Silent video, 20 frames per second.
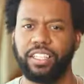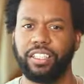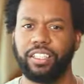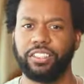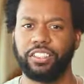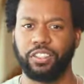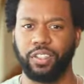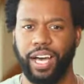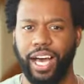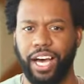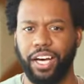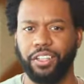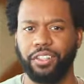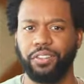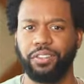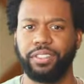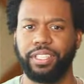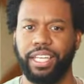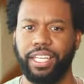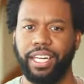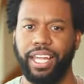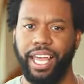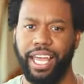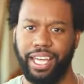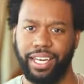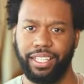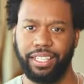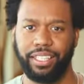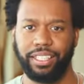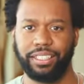So how do data
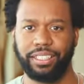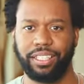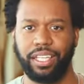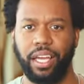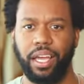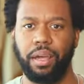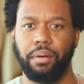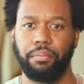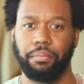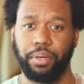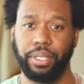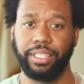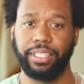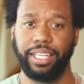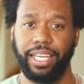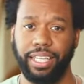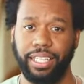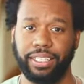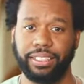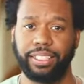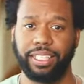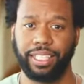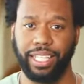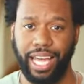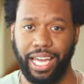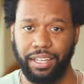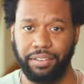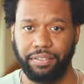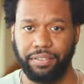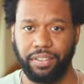analysts bring data to
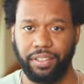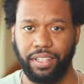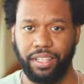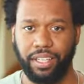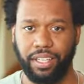life?